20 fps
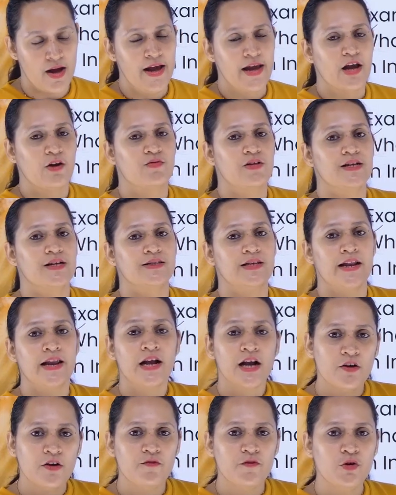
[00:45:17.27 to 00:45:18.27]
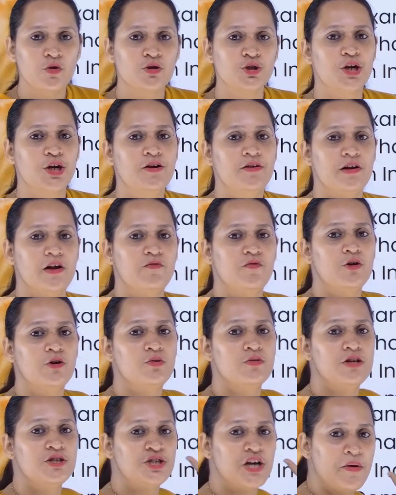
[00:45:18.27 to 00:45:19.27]
If there is any confusion, refer to
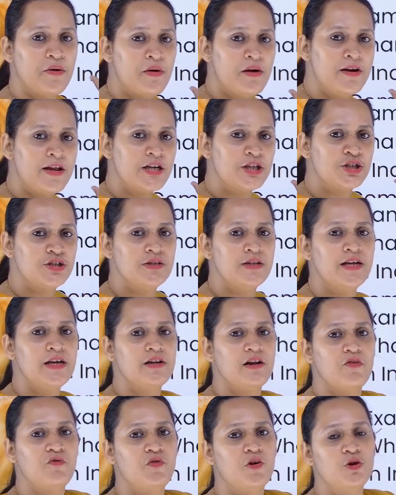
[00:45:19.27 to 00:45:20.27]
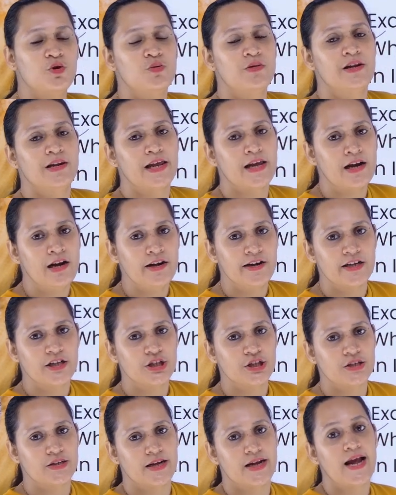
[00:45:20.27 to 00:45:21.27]
the general dictionary, refer to the legal
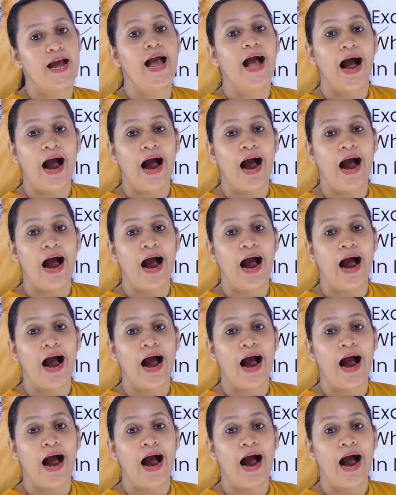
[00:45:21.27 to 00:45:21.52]
dictionary,